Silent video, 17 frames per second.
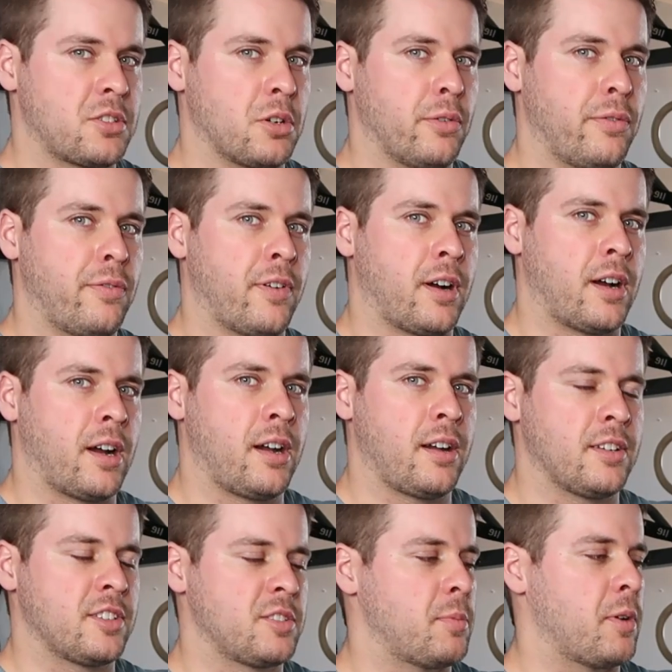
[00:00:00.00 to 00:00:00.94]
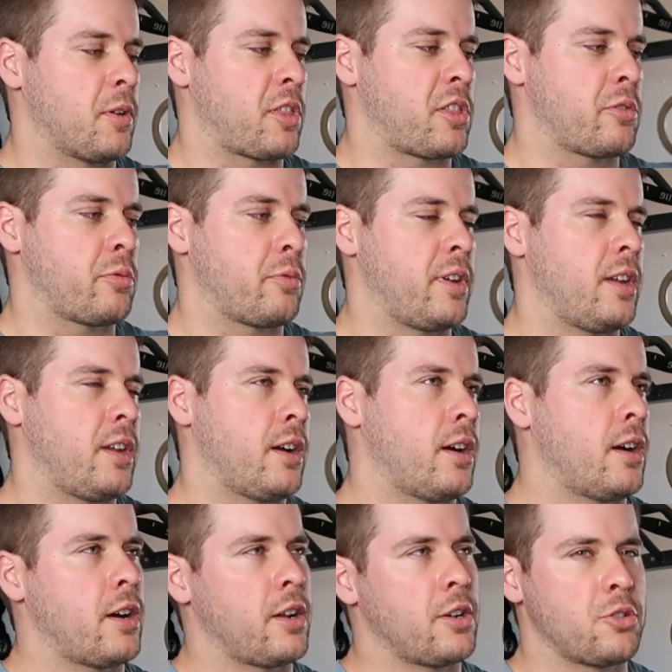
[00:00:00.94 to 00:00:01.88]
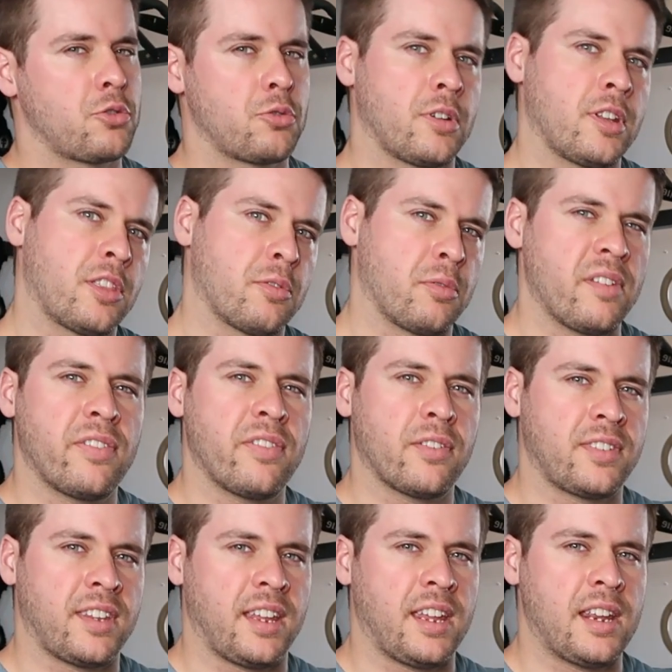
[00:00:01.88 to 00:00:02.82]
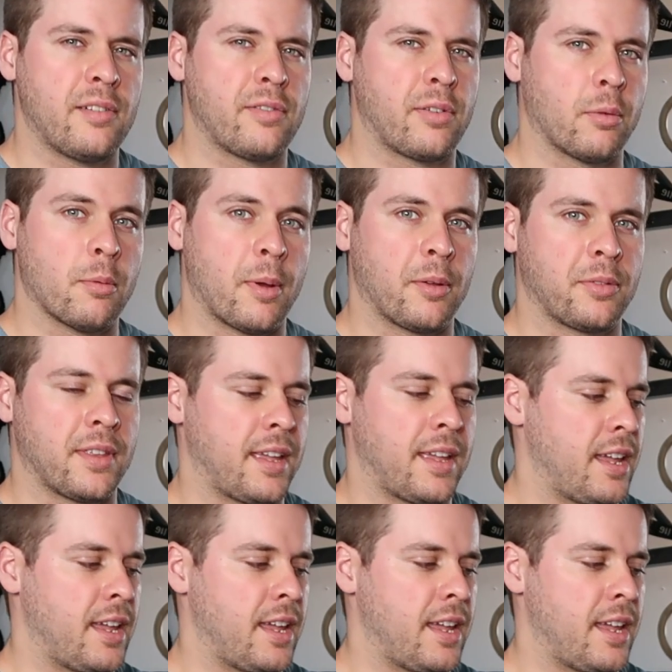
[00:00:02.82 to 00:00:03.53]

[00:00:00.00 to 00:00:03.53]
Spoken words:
it so far is about 315 from about the